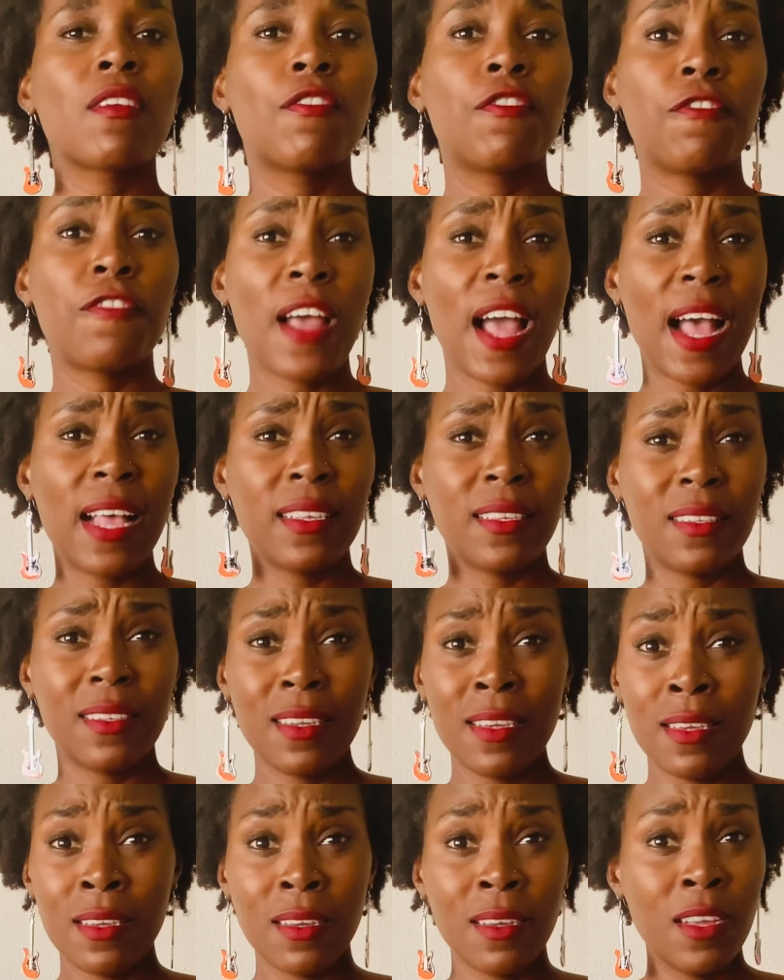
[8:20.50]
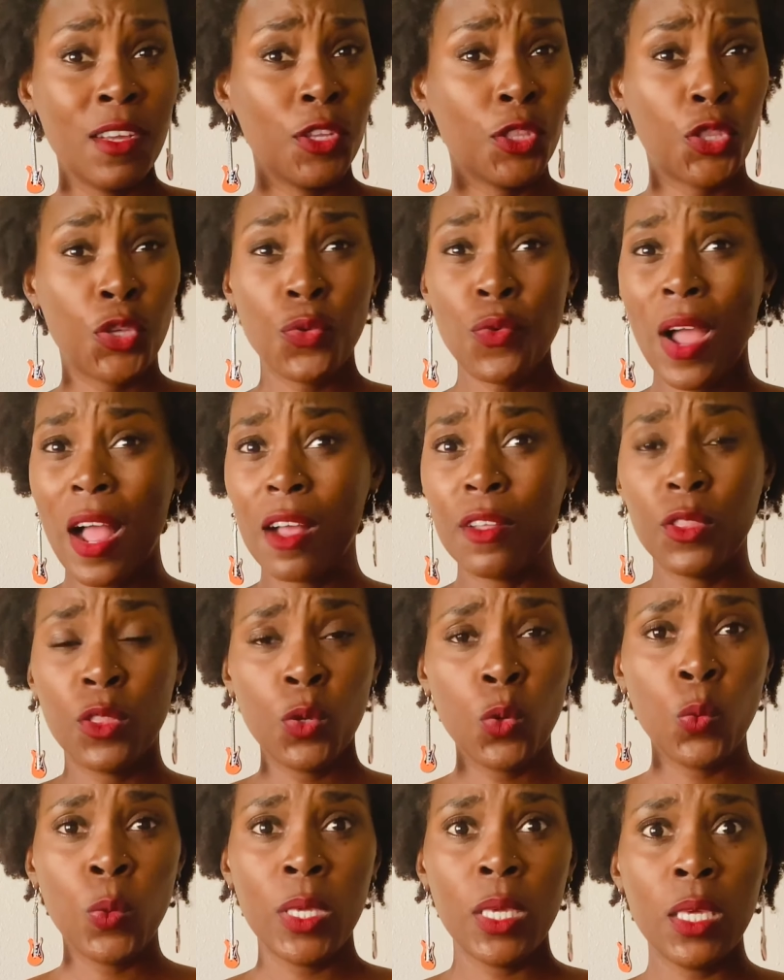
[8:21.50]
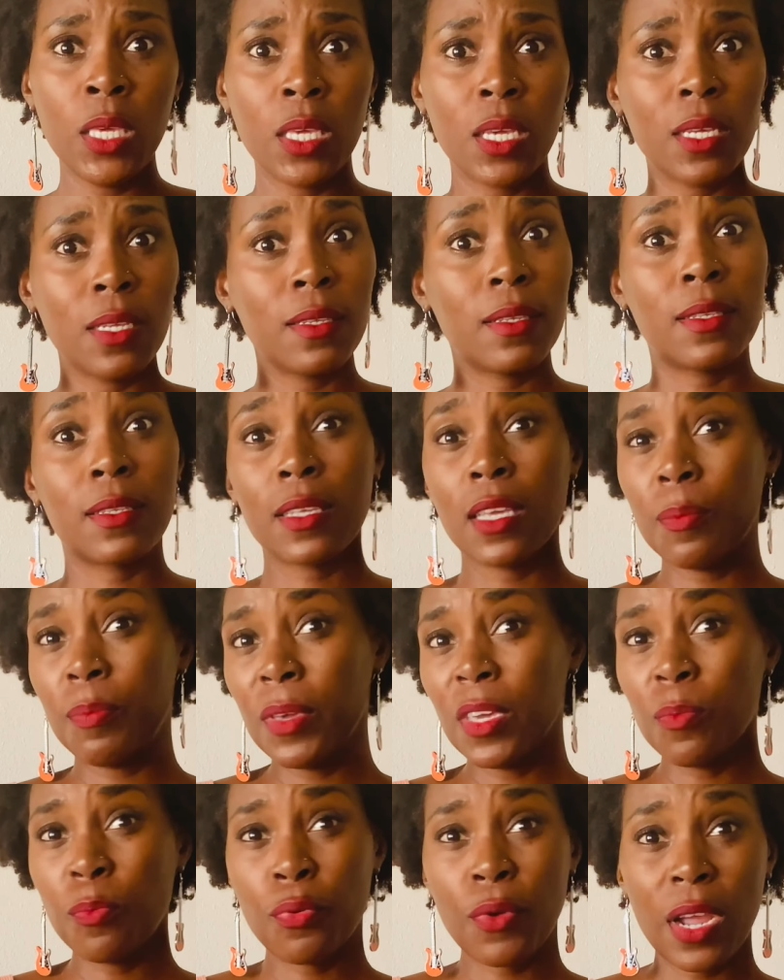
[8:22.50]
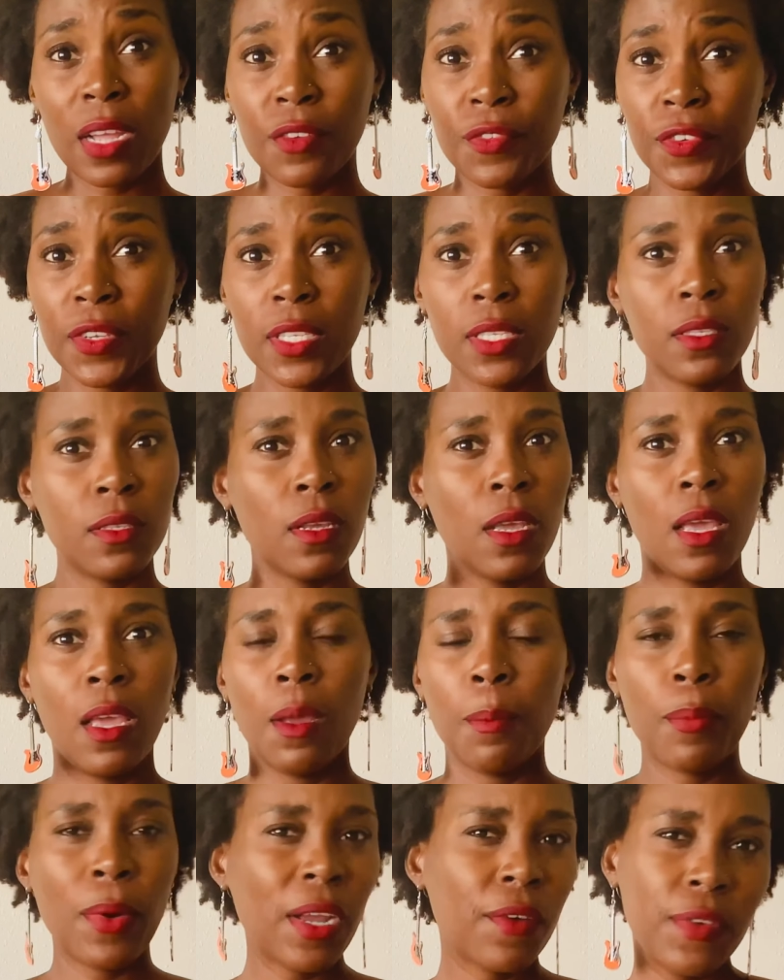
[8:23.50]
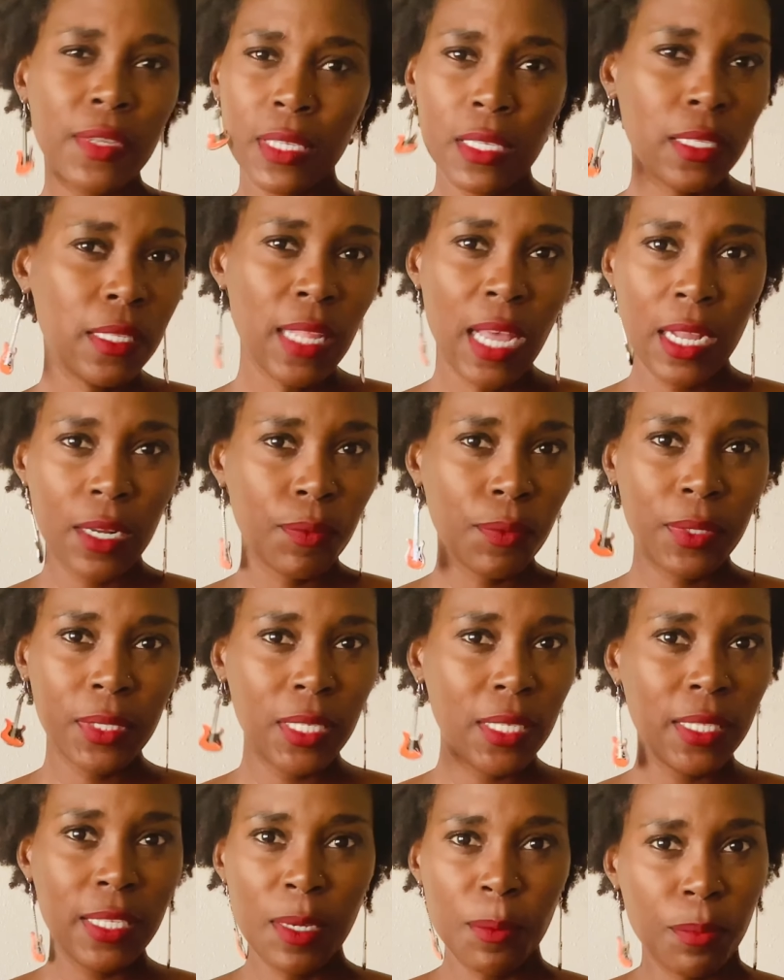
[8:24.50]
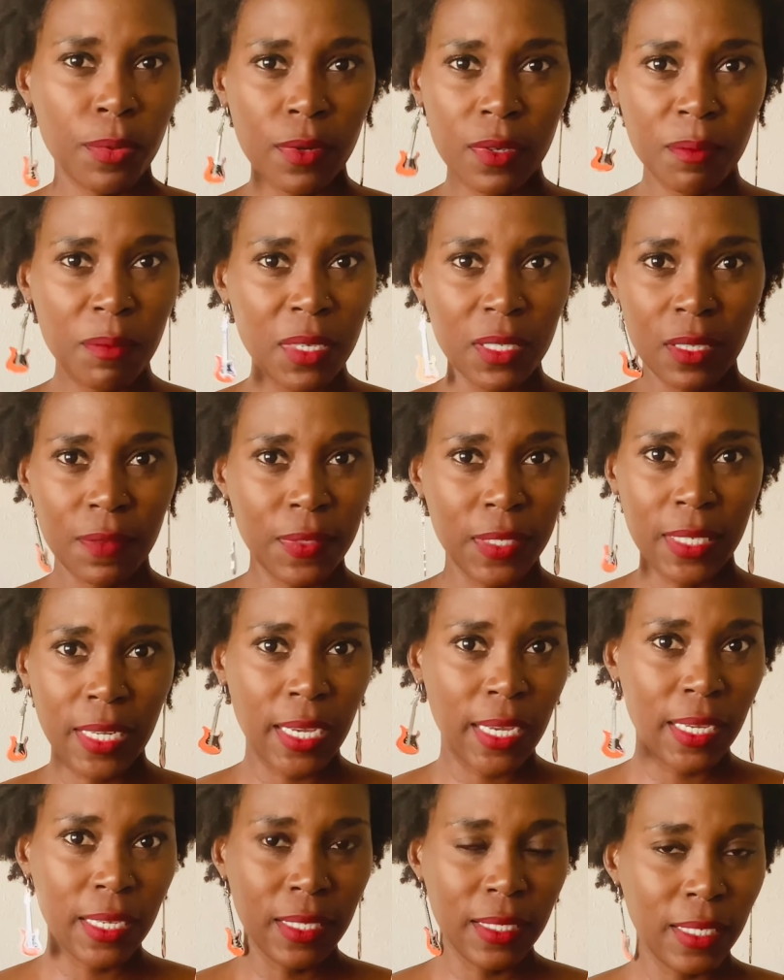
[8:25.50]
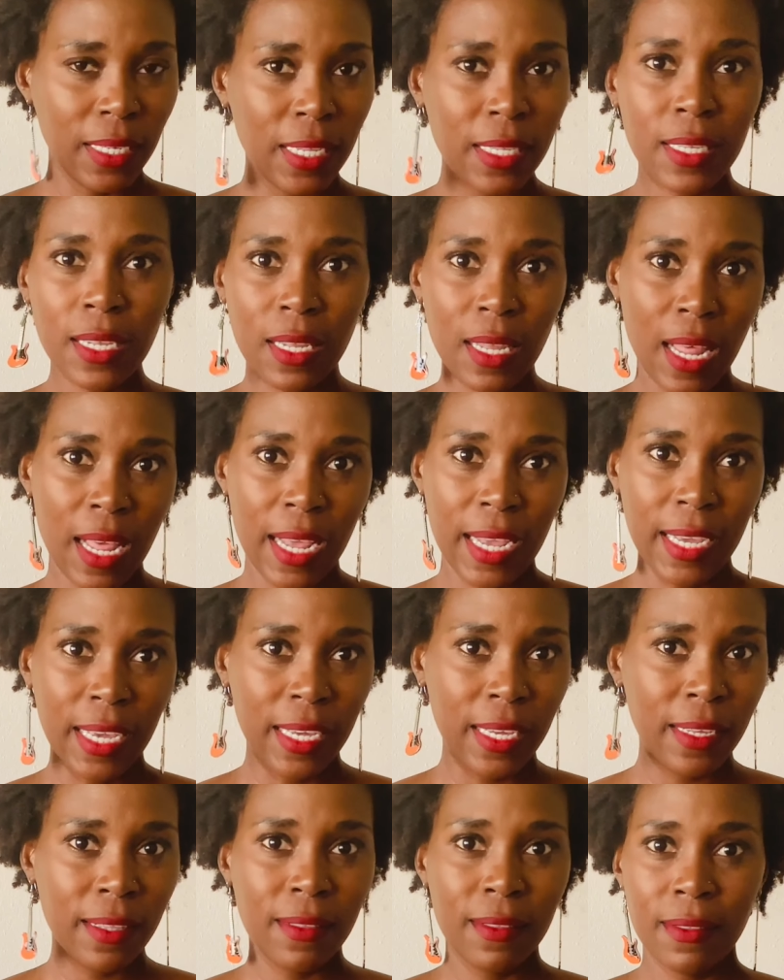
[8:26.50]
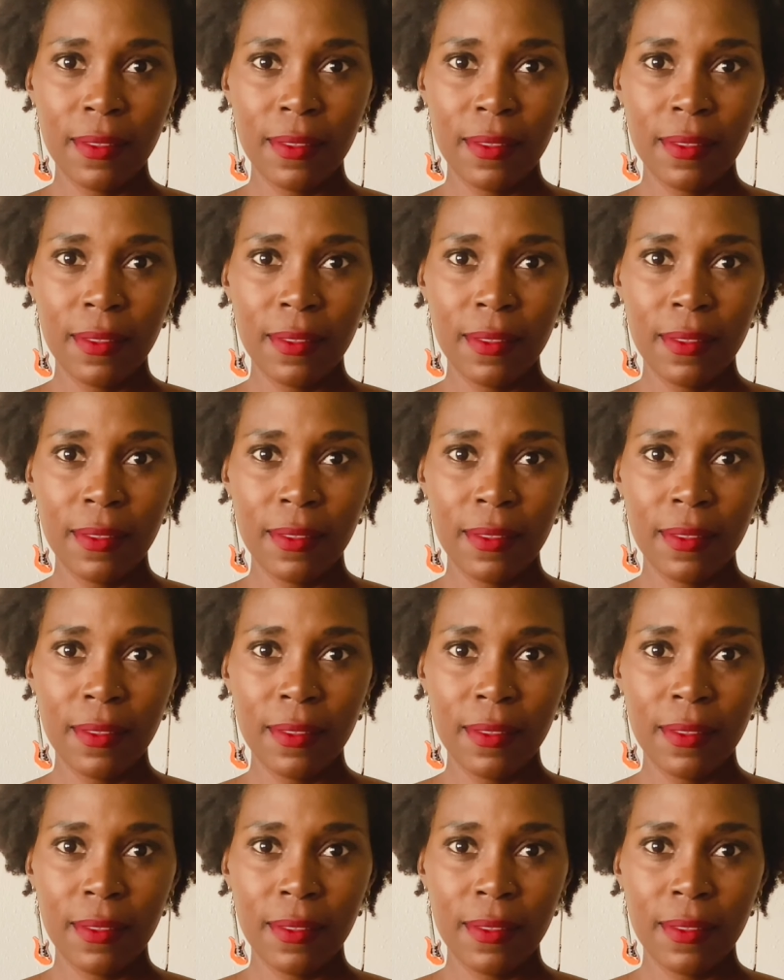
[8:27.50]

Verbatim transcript: fasting throughout the week, skipping breakfast. Breakfast is not really the important meal of the day. It's a lie.